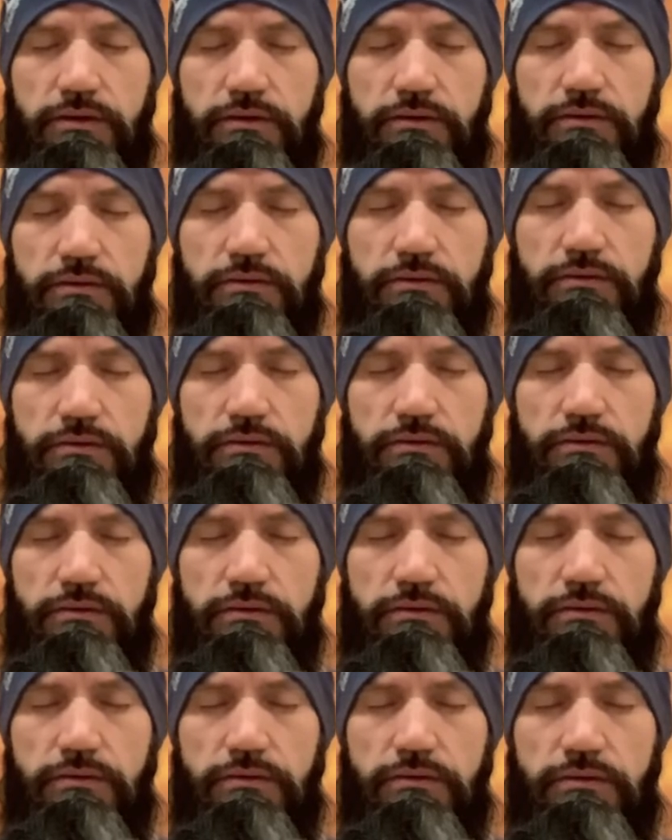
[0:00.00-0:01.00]

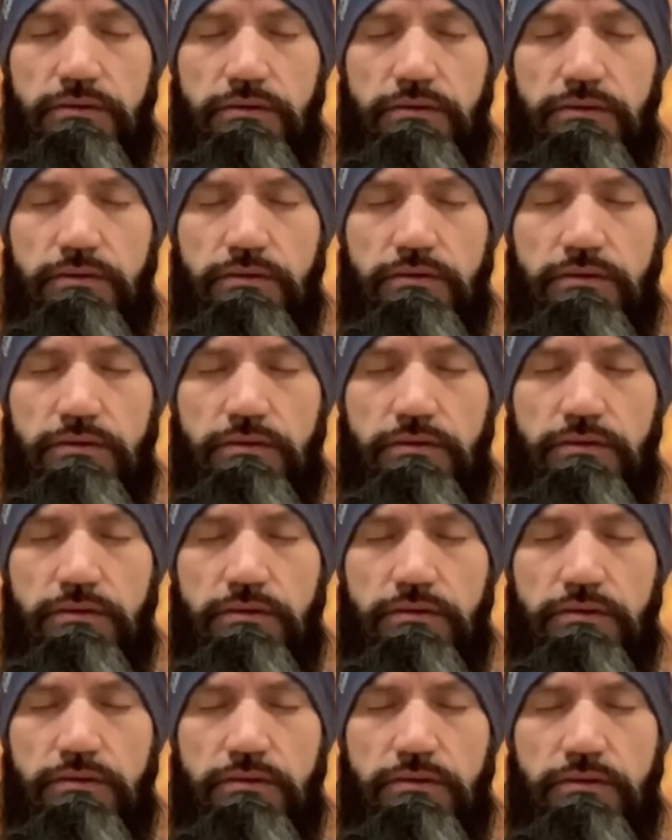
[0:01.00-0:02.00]

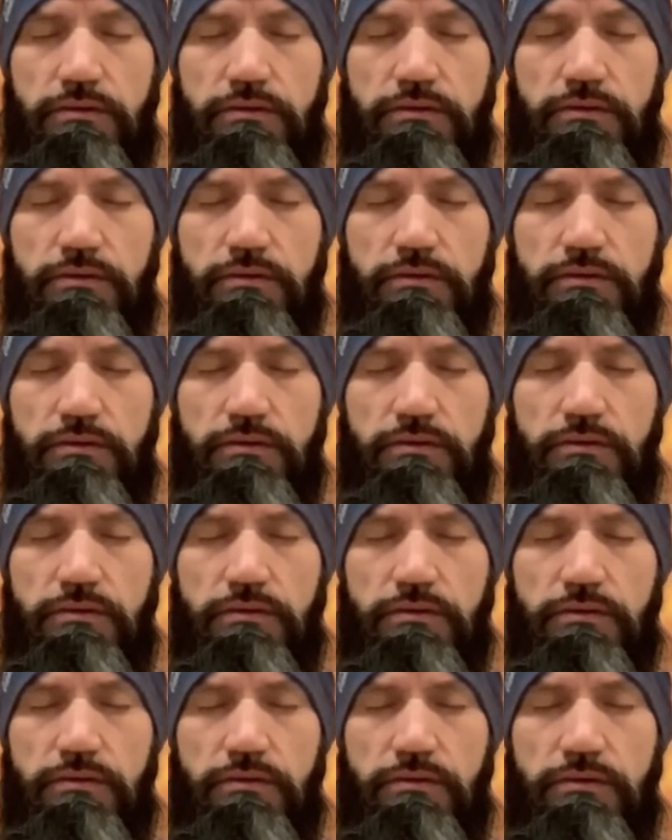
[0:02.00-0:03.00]

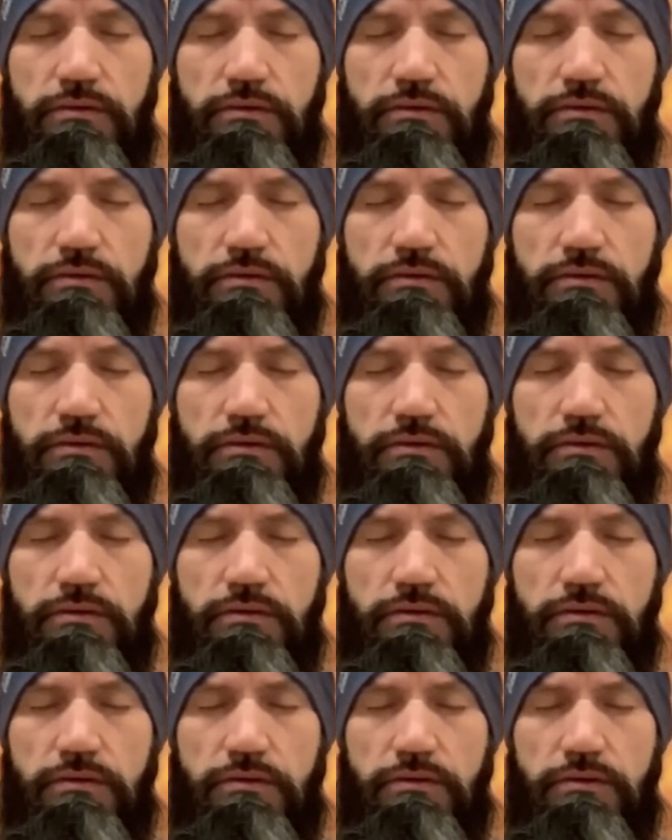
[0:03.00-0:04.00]

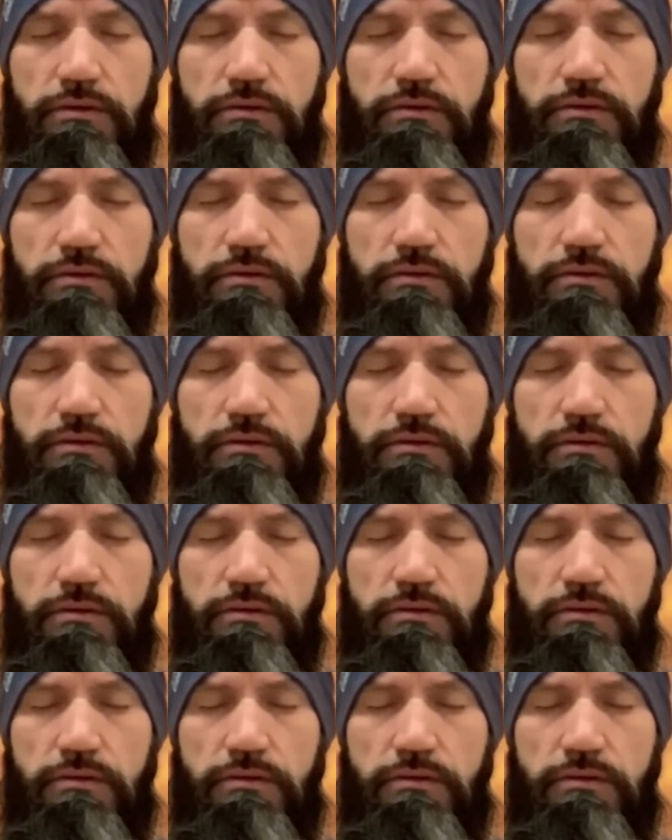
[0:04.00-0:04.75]
Nobody speaks.